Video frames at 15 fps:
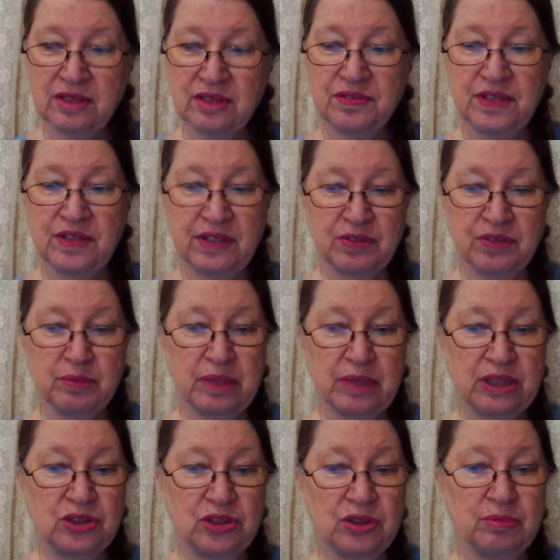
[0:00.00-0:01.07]
Fever
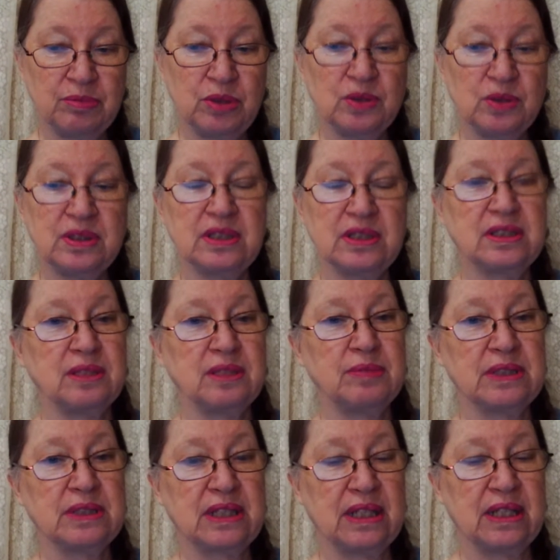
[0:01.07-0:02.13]
means your immune system
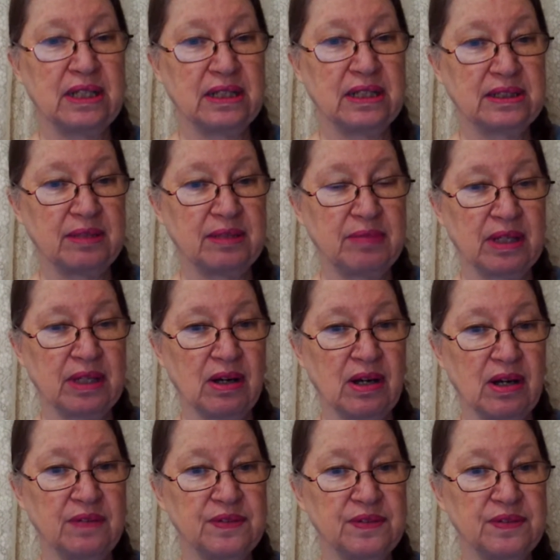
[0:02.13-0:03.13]
is killing something off.